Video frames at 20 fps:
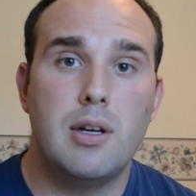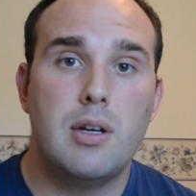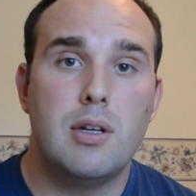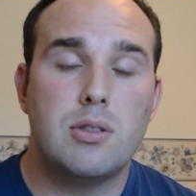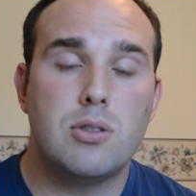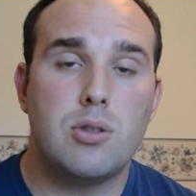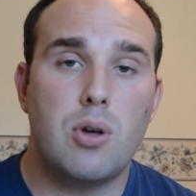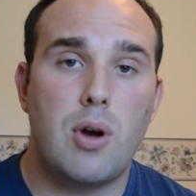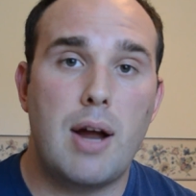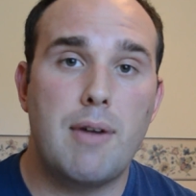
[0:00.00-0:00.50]

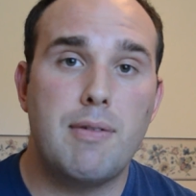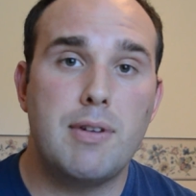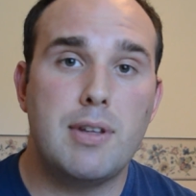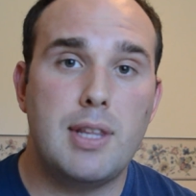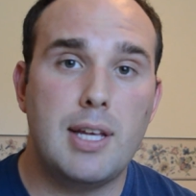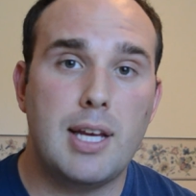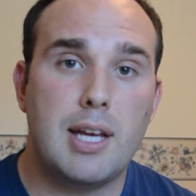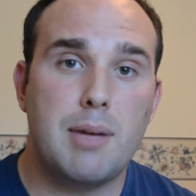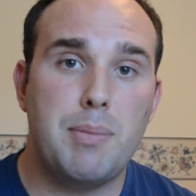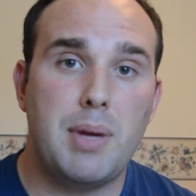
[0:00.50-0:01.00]
So
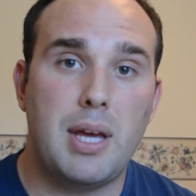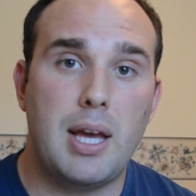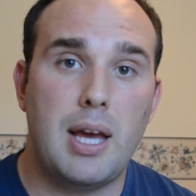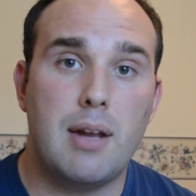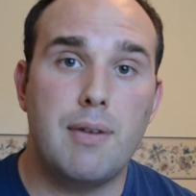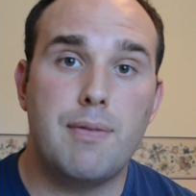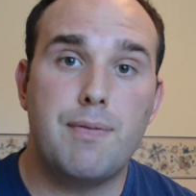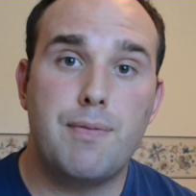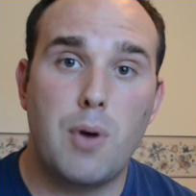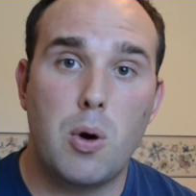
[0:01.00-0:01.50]
everything can be
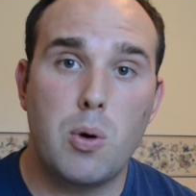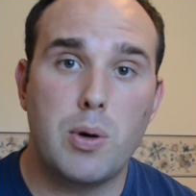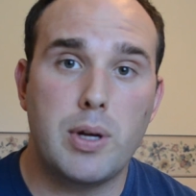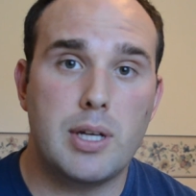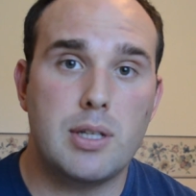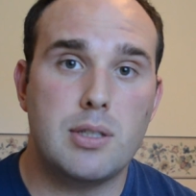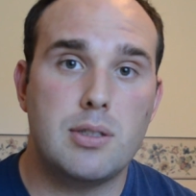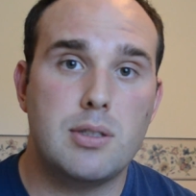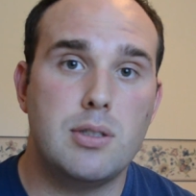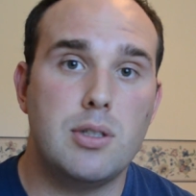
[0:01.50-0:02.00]
in
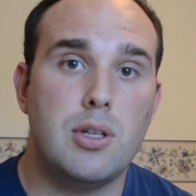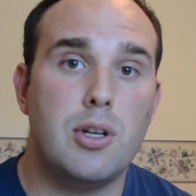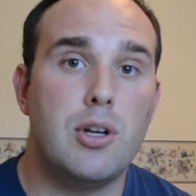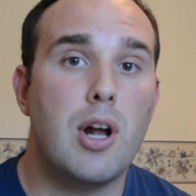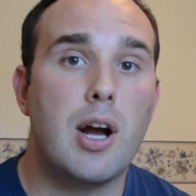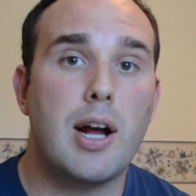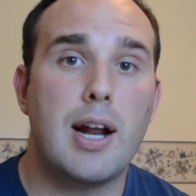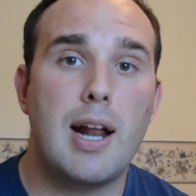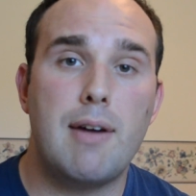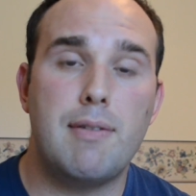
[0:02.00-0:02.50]
focus. You're
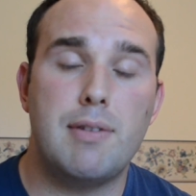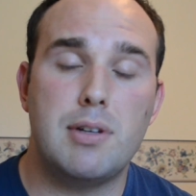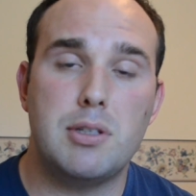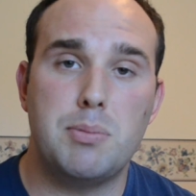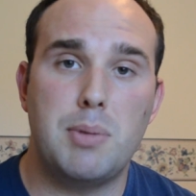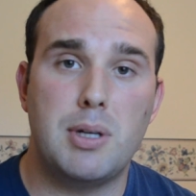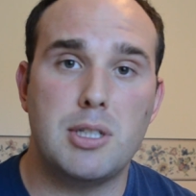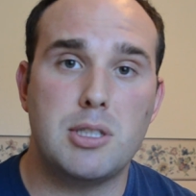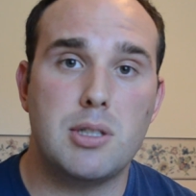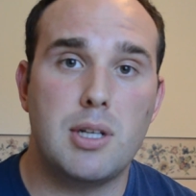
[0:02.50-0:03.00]
not going to have as
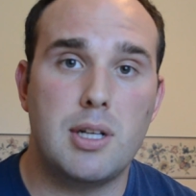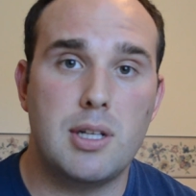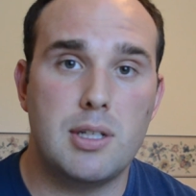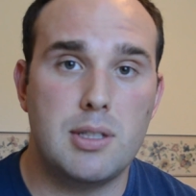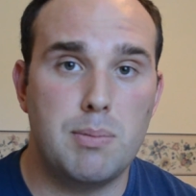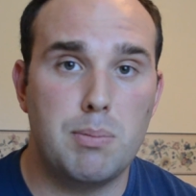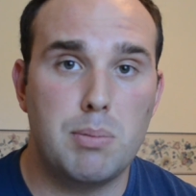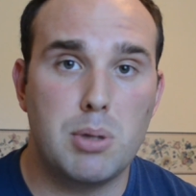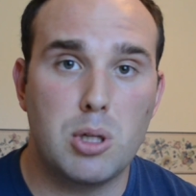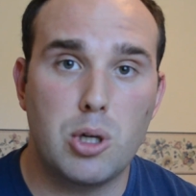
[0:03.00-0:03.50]
much
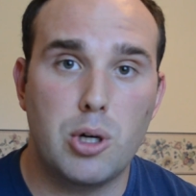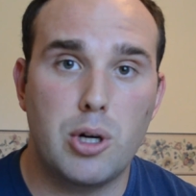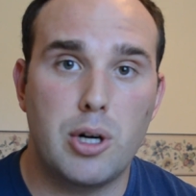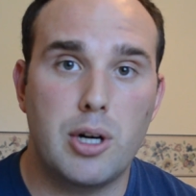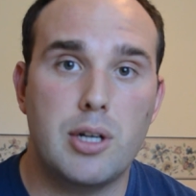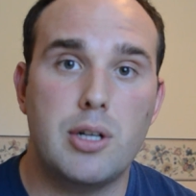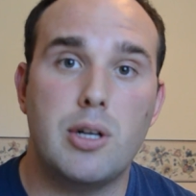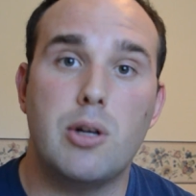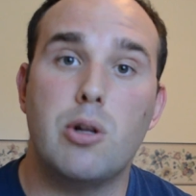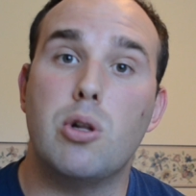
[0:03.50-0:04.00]
in
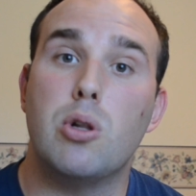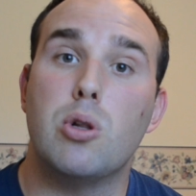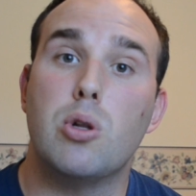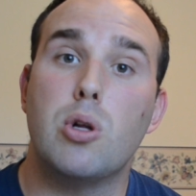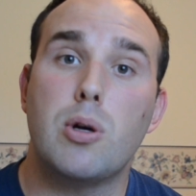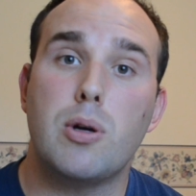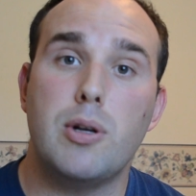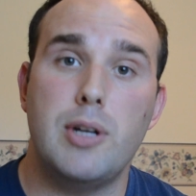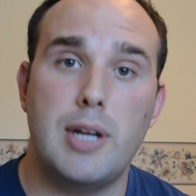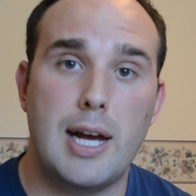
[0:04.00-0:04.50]
blur. It'll
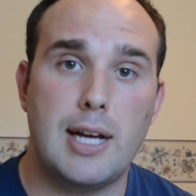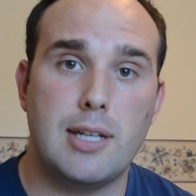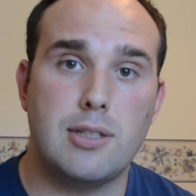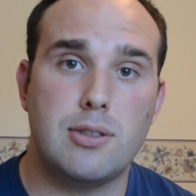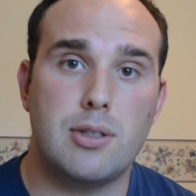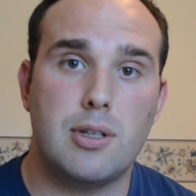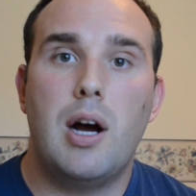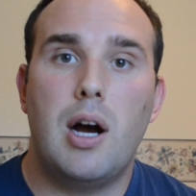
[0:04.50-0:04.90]
look nicer.